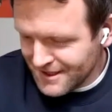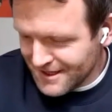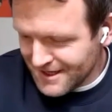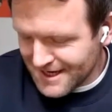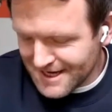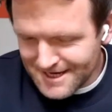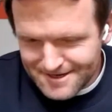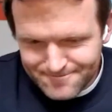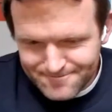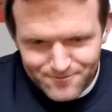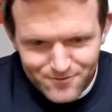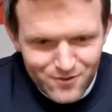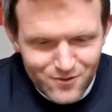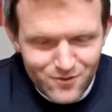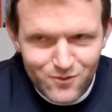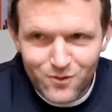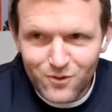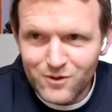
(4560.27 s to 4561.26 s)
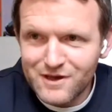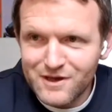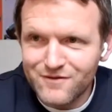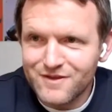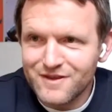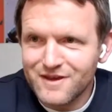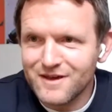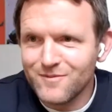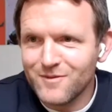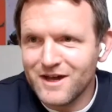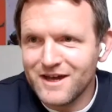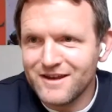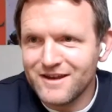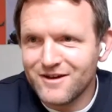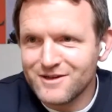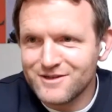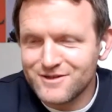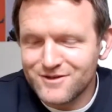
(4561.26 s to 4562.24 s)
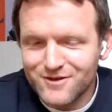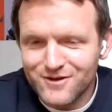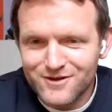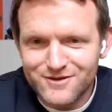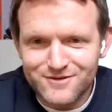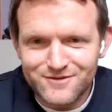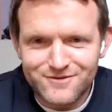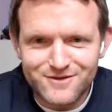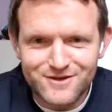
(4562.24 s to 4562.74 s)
we'll leave it there, mate. I